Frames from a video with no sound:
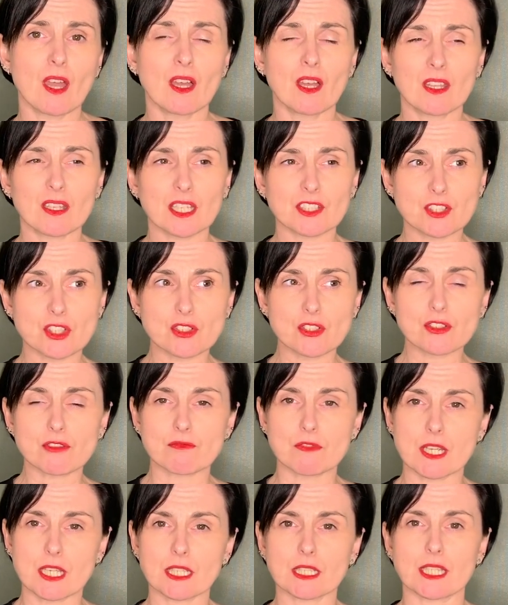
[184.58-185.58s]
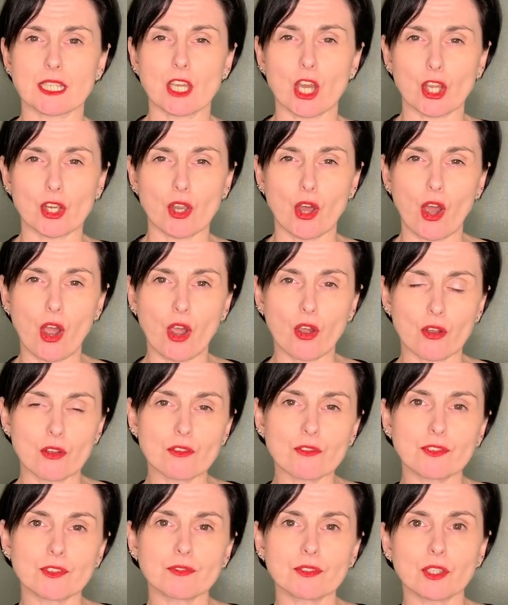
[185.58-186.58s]
That's just really an
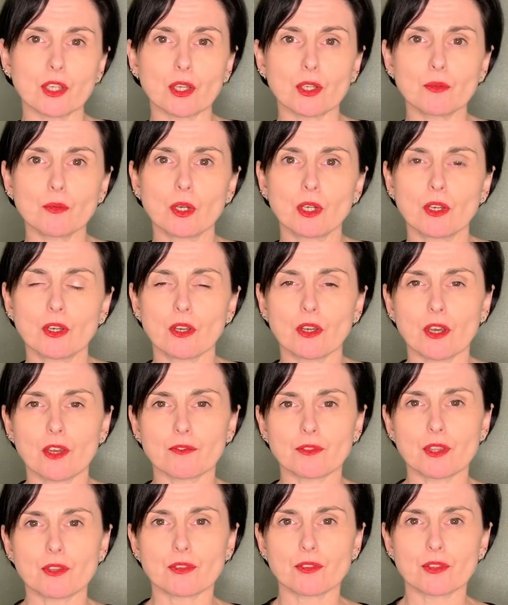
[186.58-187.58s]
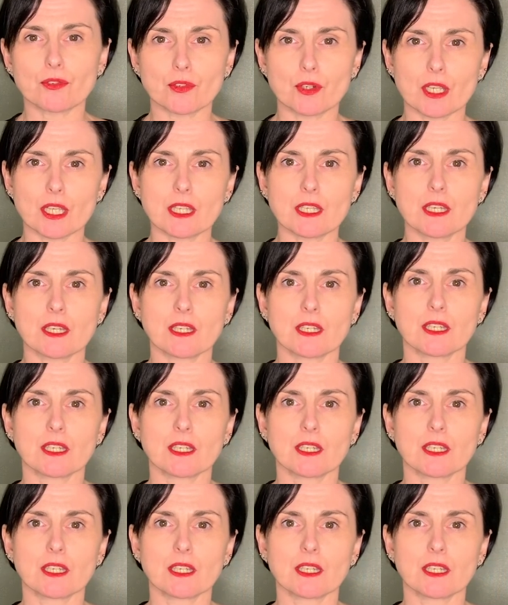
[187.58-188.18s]
overview of the 3